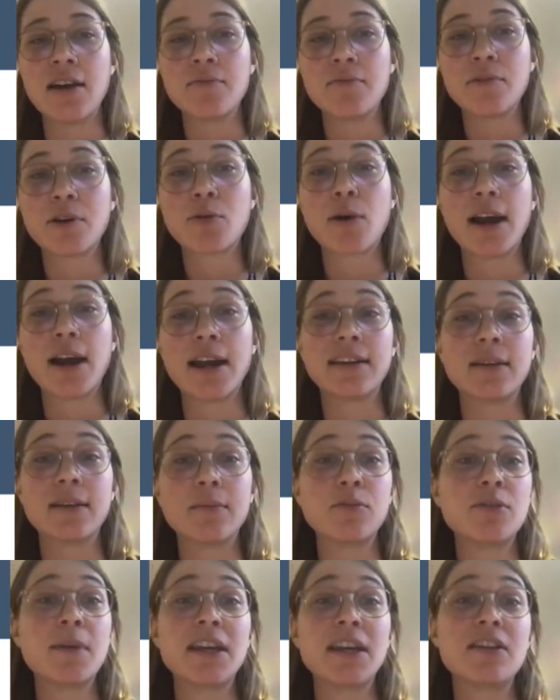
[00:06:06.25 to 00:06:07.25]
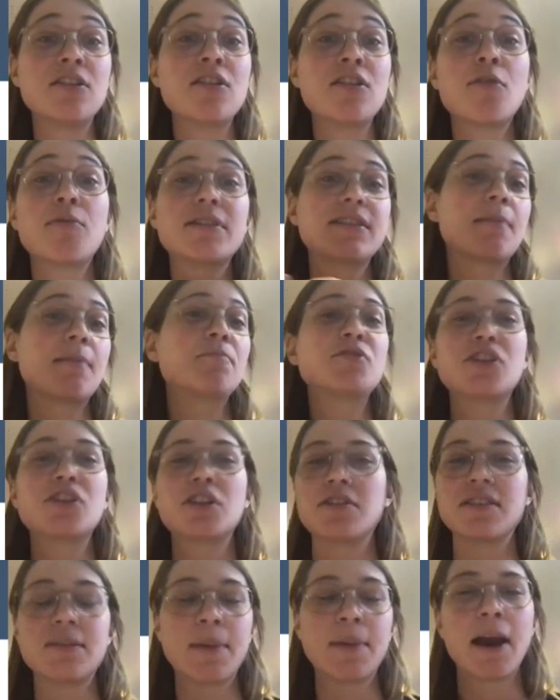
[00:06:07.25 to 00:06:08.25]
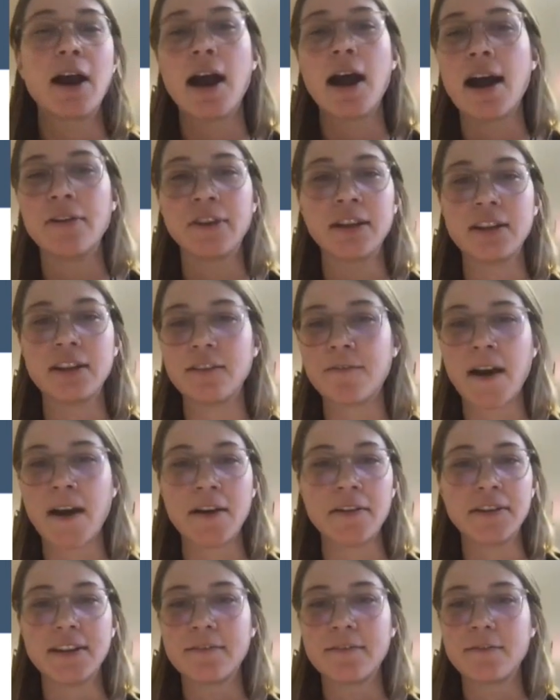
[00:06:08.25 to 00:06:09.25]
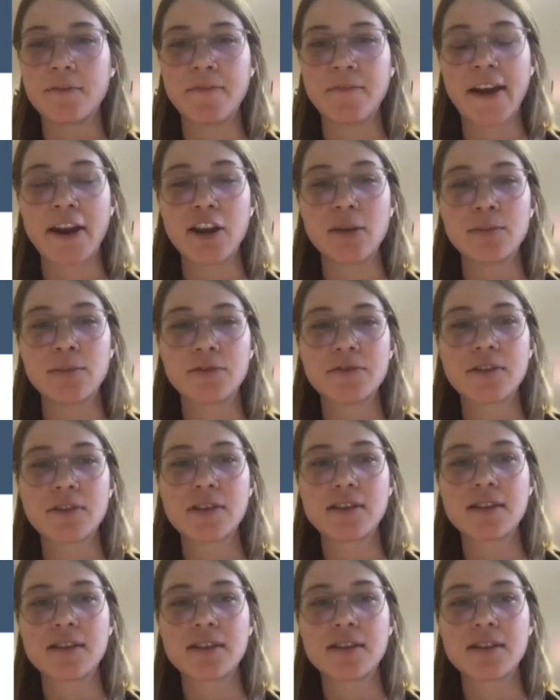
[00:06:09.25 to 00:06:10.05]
required them to make no assumptions about how they found different variables.